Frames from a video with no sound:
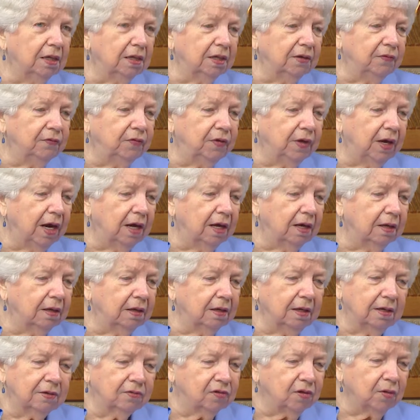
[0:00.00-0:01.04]
I lived
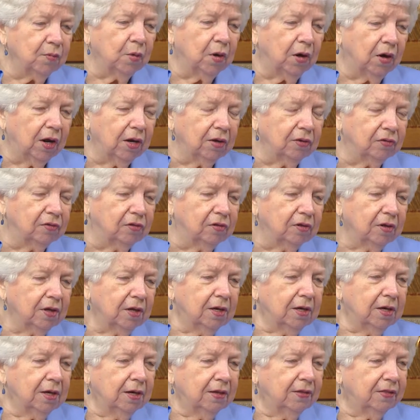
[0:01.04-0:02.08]
somewhere else,
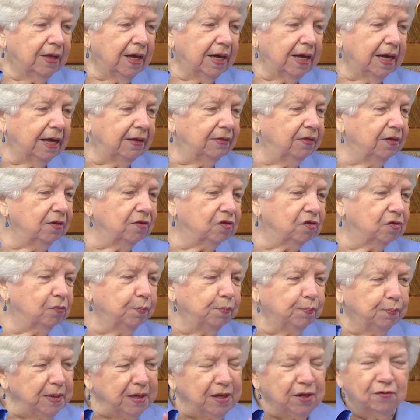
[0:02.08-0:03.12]
they had this
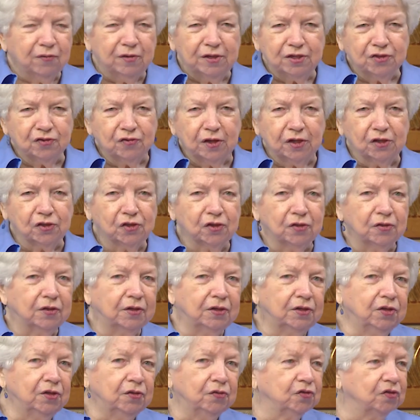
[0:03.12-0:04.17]
big restriction
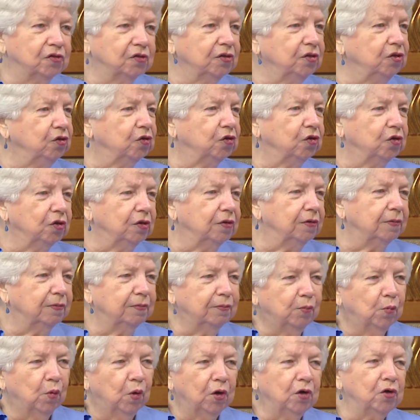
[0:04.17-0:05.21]
on use. You
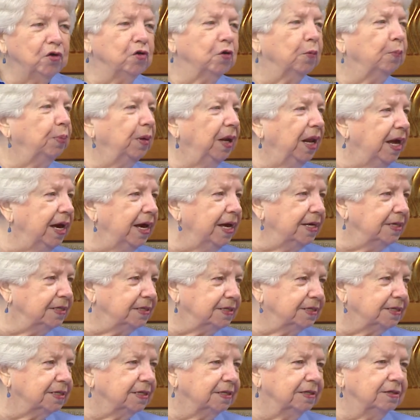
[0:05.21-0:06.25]
couldn't water your
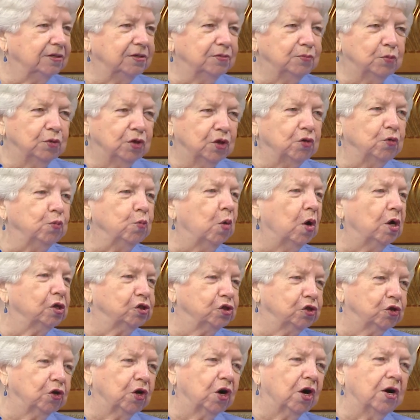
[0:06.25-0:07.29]
plants and you couldn't
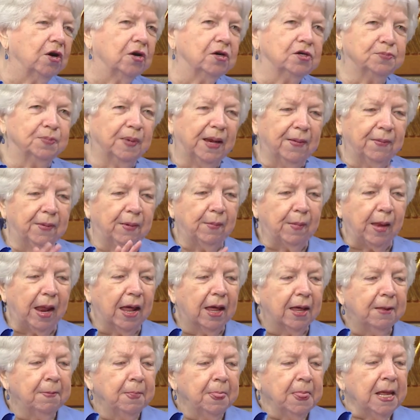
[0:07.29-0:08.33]
wash your car, blah, right.
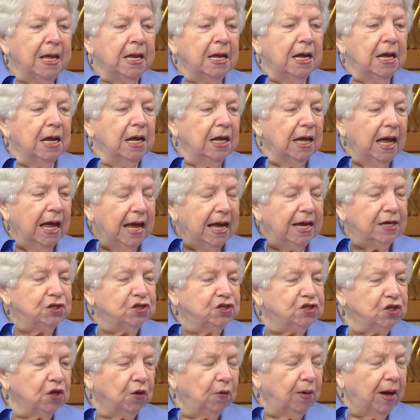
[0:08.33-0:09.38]
blah, blah.
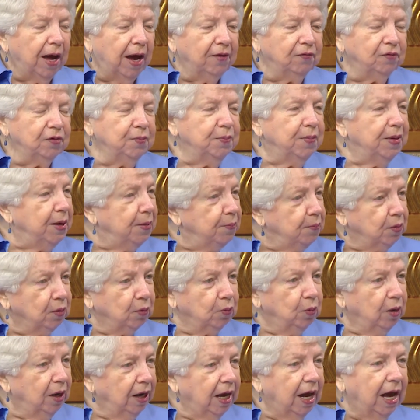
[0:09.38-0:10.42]
And so I
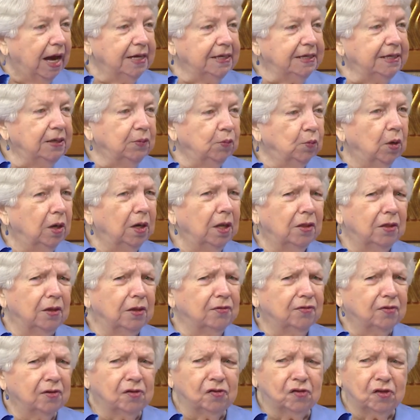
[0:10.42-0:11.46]
remember what I one of
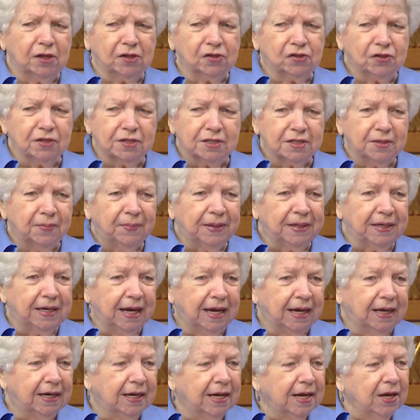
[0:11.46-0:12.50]
the suggestions somebody
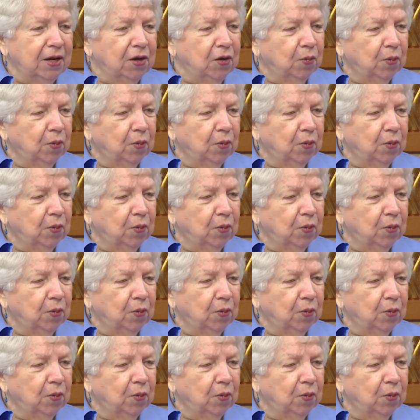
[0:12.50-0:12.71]
had.